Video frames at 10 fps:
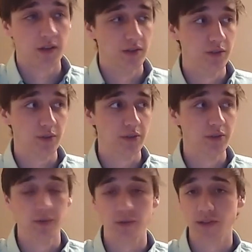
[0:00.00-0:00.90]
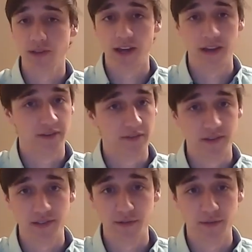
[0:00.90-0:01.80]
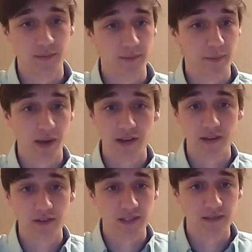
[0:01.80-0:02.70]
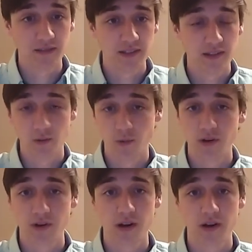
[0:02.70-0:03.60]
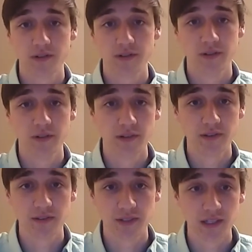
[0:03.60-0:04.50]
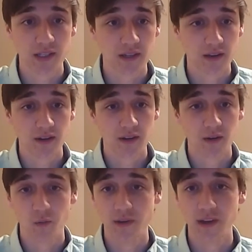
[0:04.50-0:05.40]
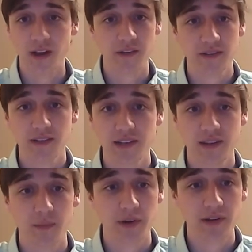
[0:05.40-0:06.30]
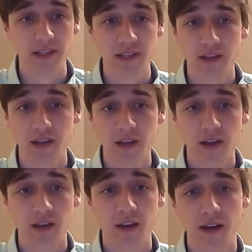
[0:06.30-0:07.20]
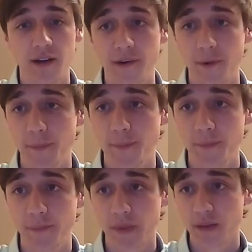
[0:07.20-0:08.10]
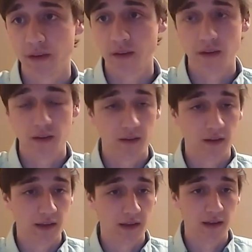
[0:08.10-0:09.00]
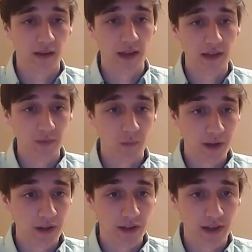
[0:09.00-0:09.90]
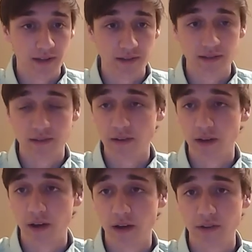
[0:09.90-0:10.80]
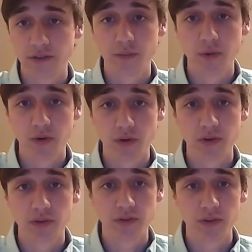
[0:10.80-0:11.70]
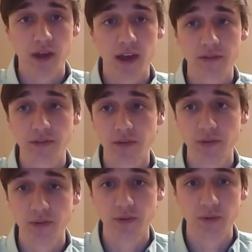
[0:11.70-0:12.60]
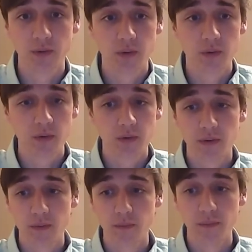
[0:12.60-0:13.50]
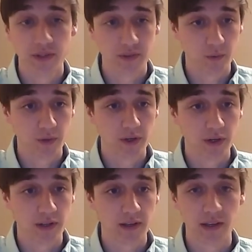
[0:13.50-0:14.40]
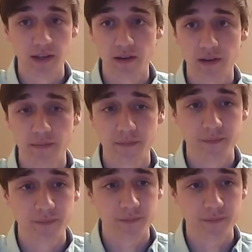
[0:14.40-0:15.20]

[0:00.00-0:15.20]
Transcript: You could do a lot of different stuff. Buy a new TV. We're all college students. Like, we obviously need the money. Um, as well as uh, smokers have to miss work um,